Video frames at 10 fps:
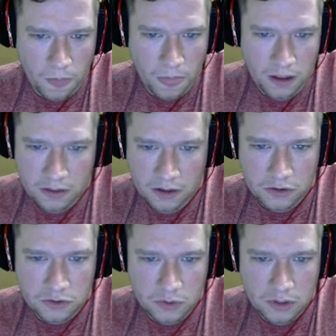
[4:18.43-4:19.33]
they'll
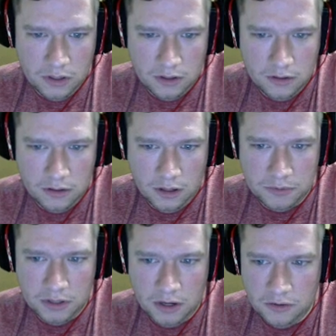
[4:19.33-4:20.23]
do up to
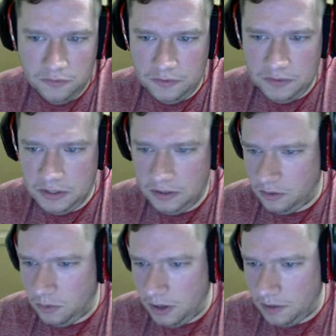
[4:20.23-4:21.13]
150
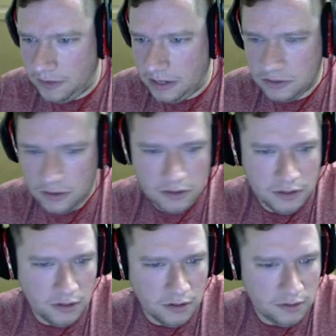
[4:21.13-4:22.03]
kilowatt fast
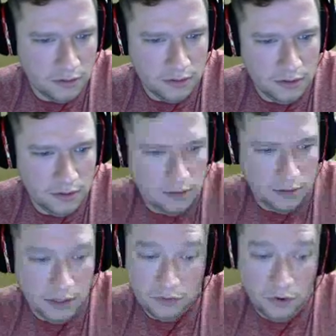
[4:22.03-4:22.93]
charging.
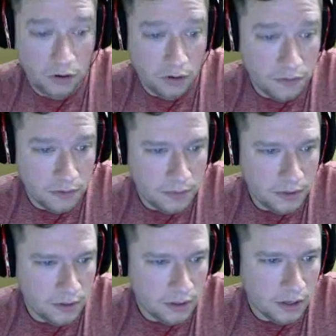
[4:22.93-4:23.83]
That's for all of them.
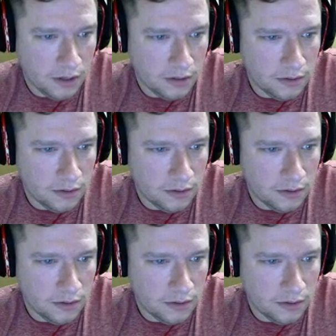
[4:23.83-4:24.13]
And